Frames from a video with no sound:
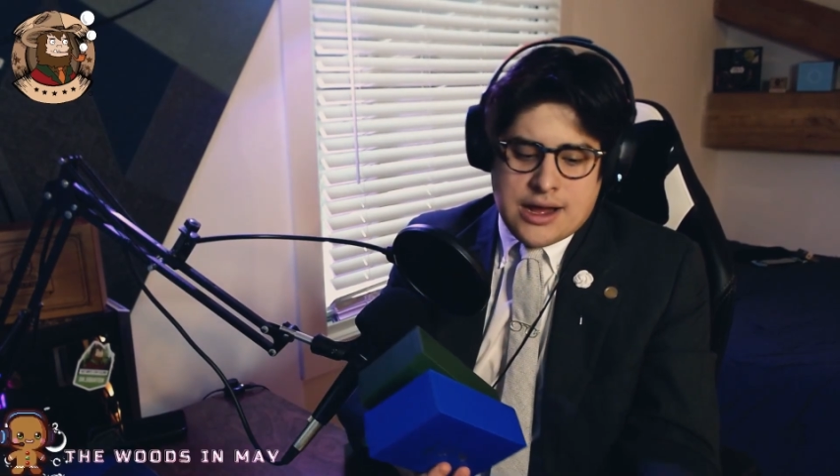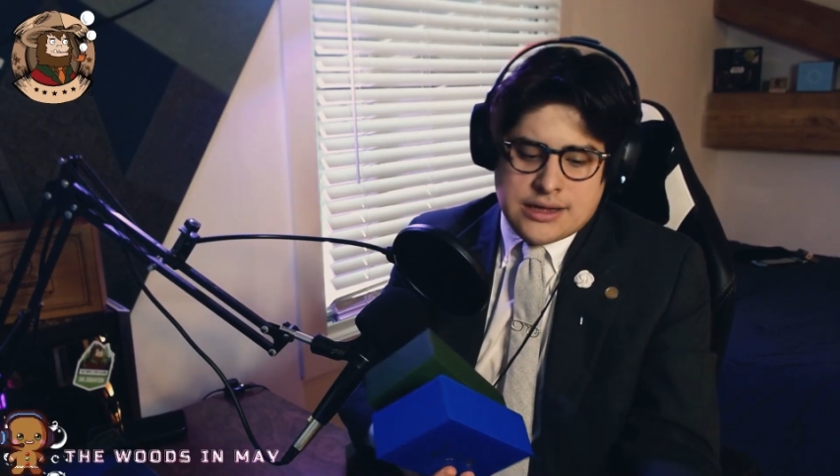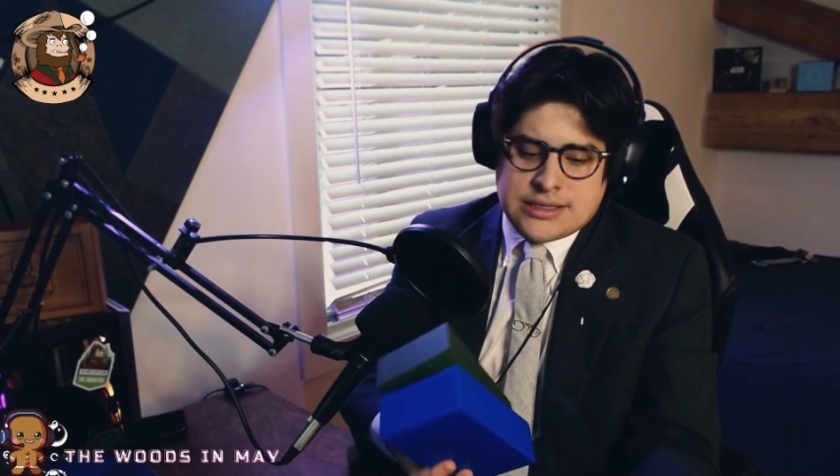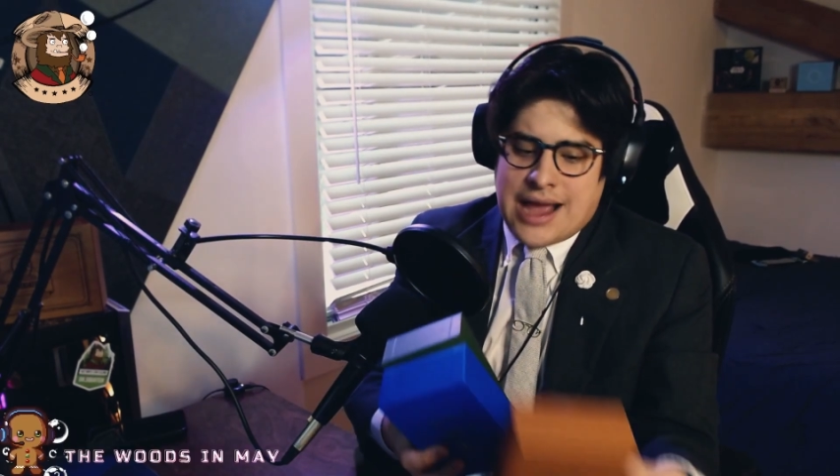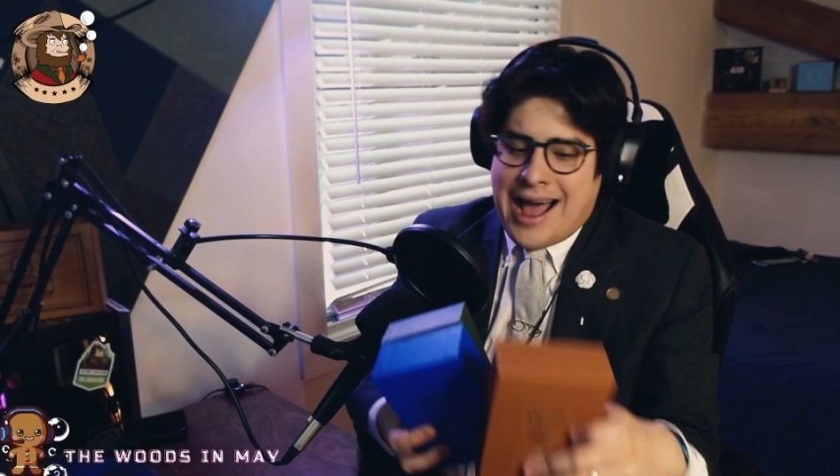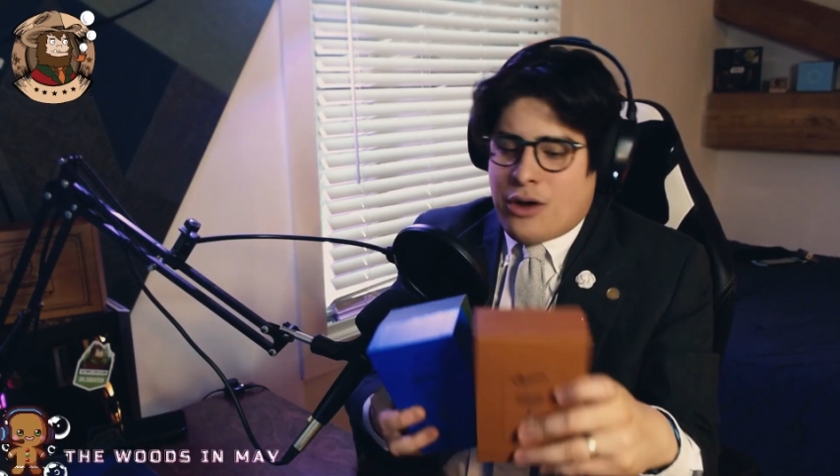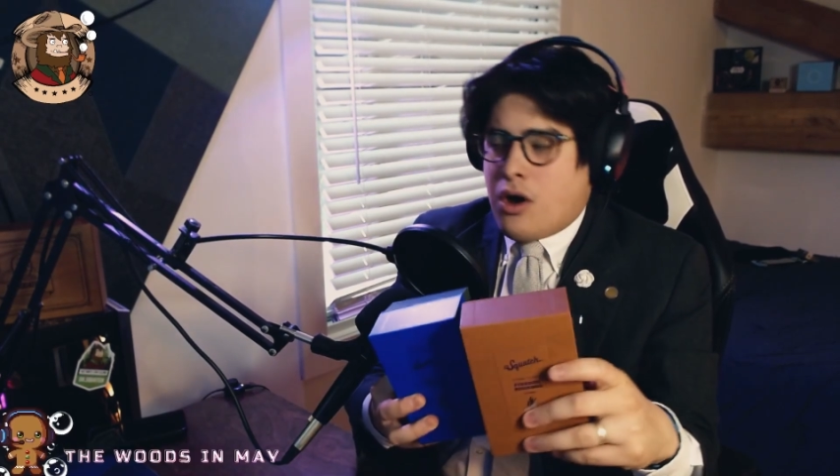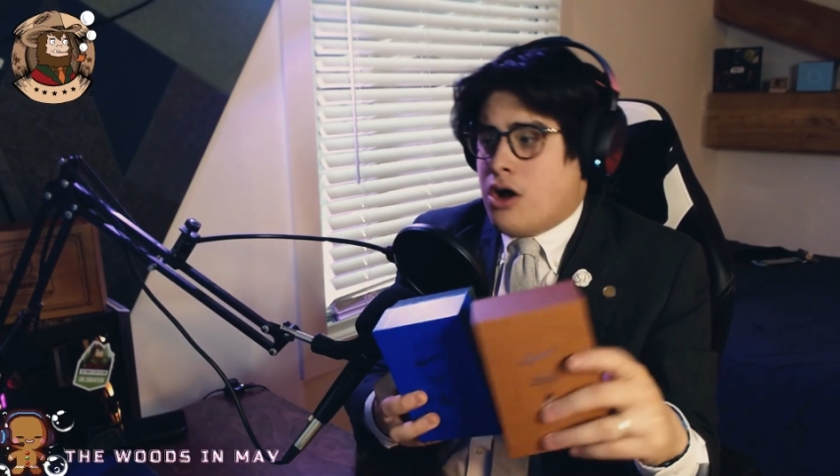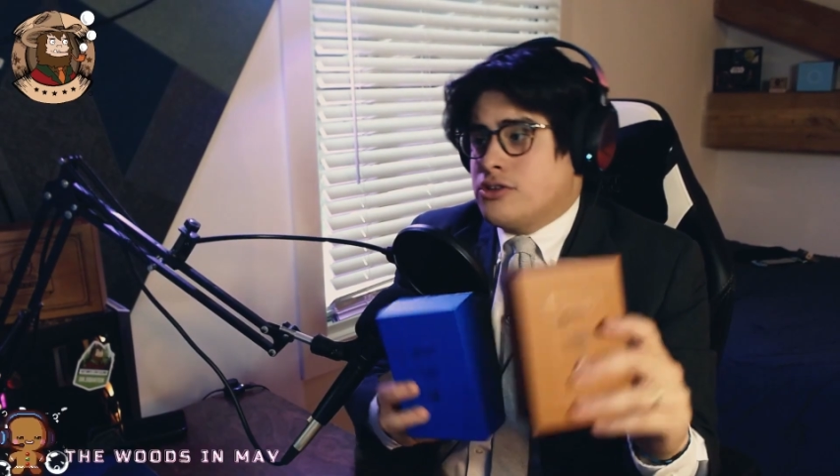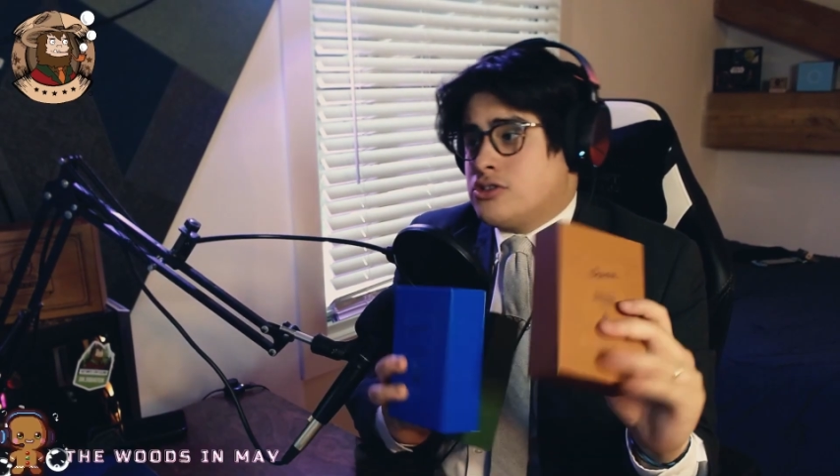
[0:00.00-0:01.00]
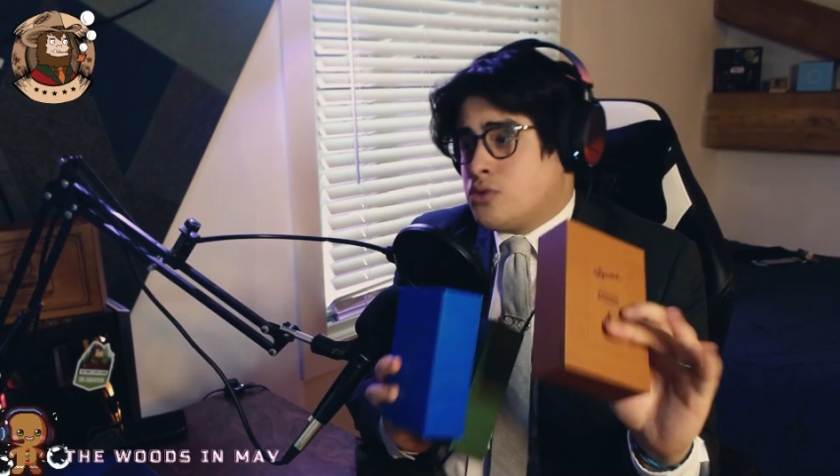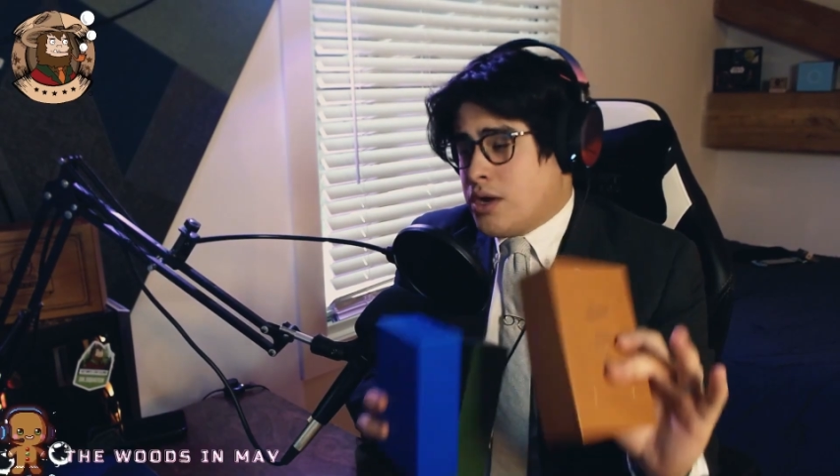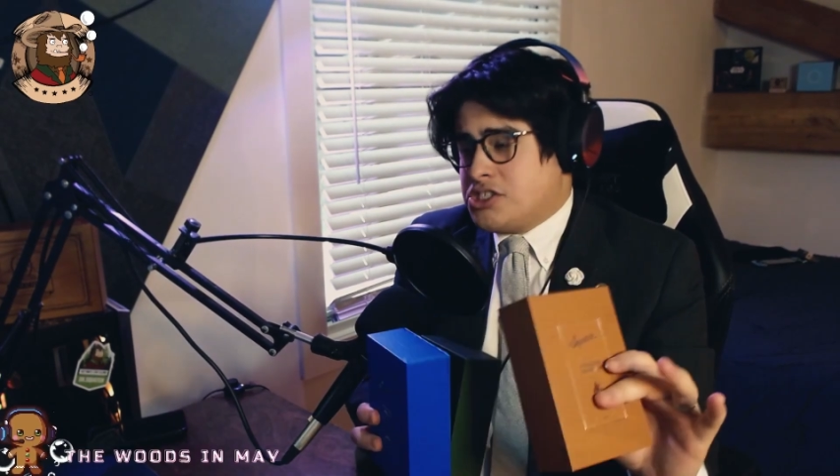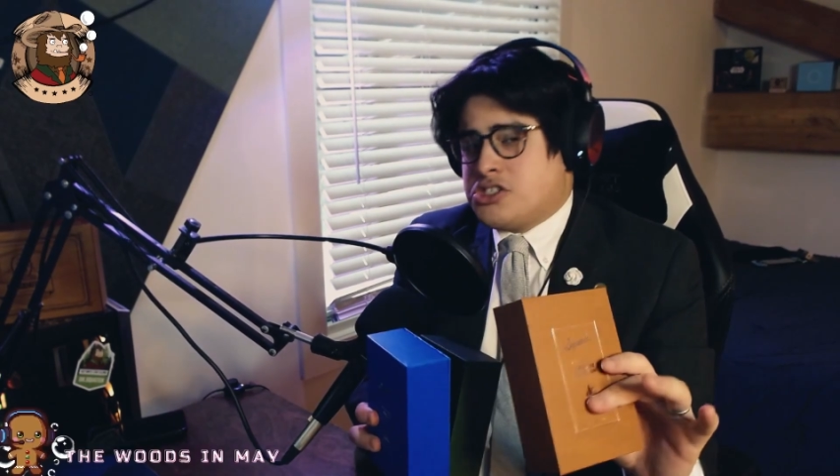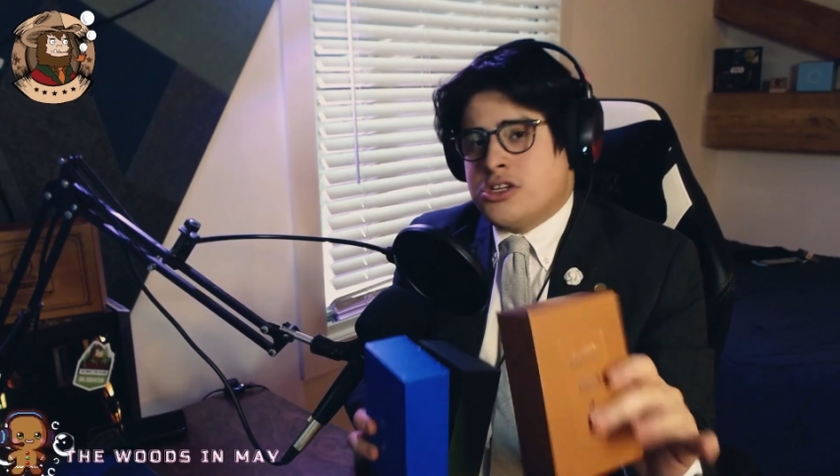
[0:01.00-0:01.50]
us out on
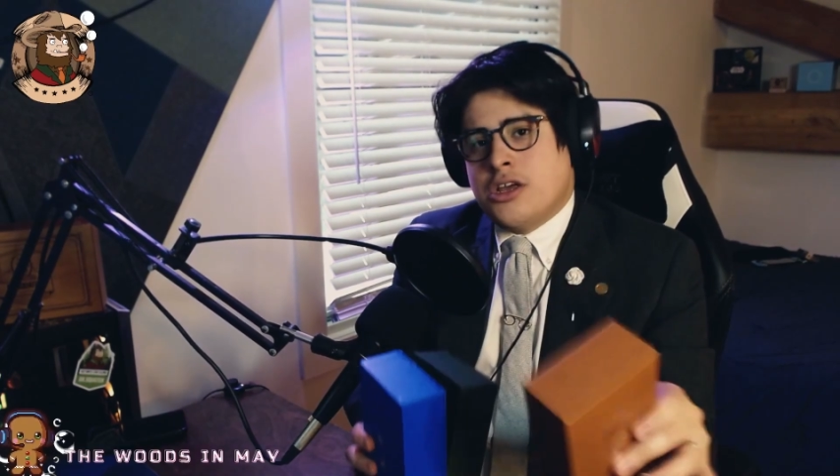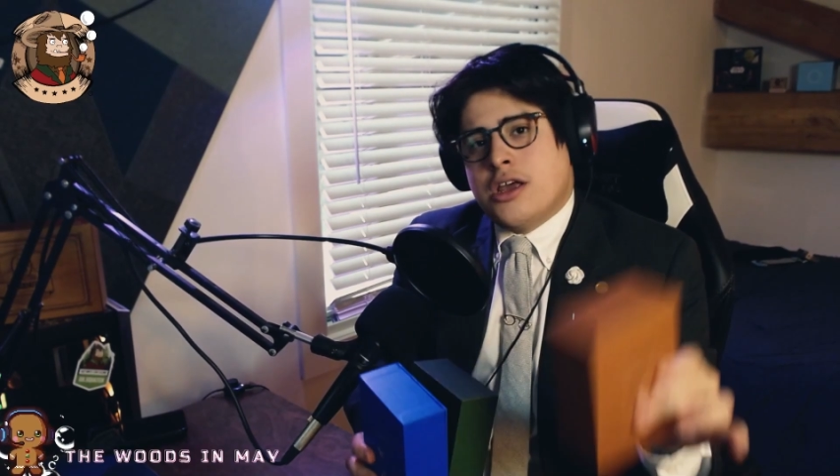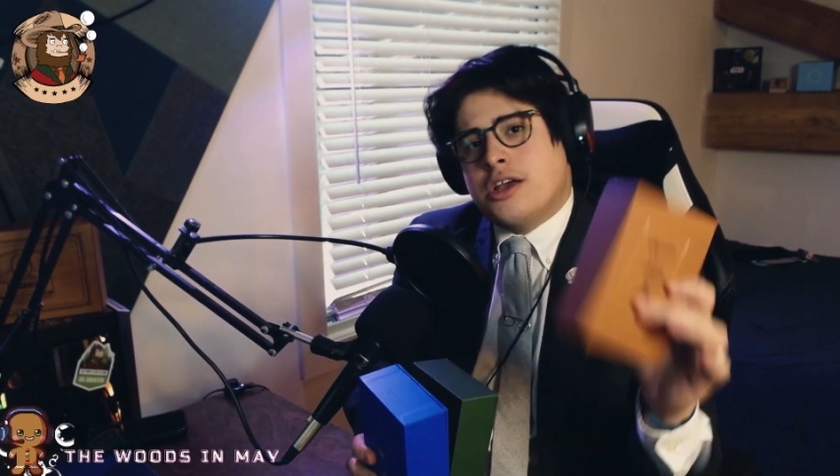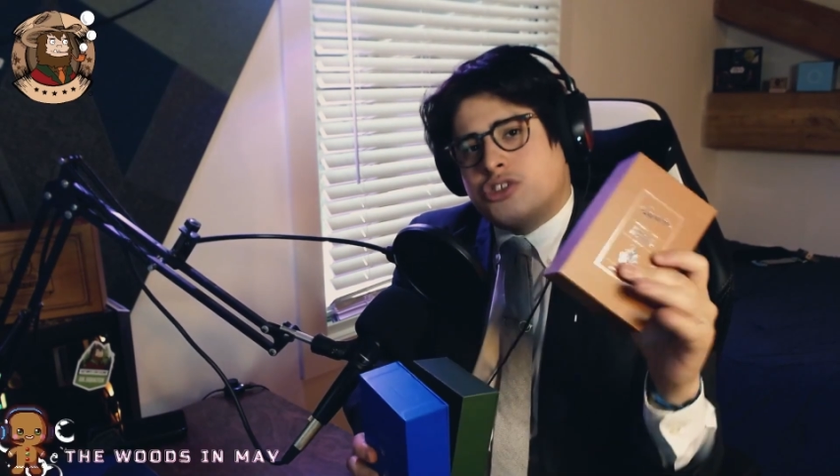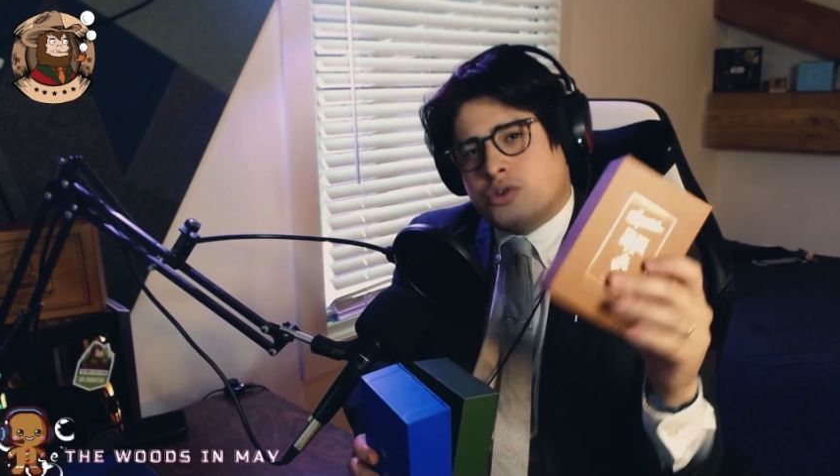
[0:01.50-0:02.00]
Twitch and